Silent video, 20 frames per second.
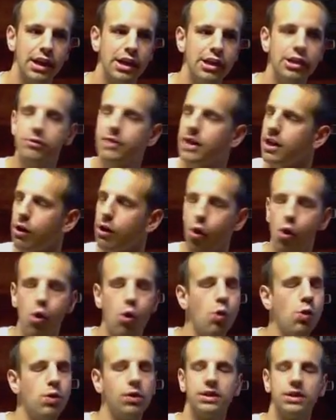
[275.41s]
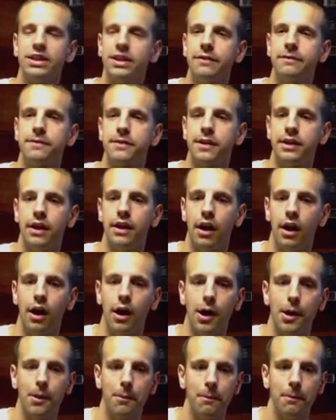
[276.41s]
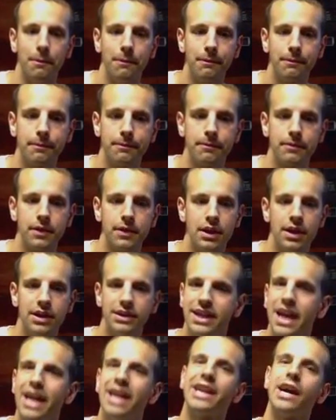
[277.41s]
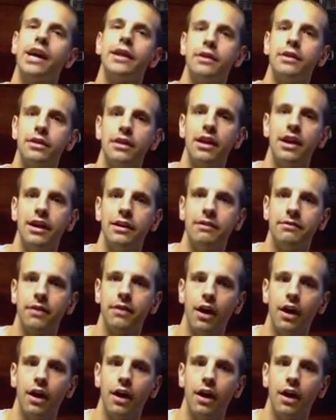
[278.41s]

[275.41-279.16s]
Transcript: You get a whole different take on their life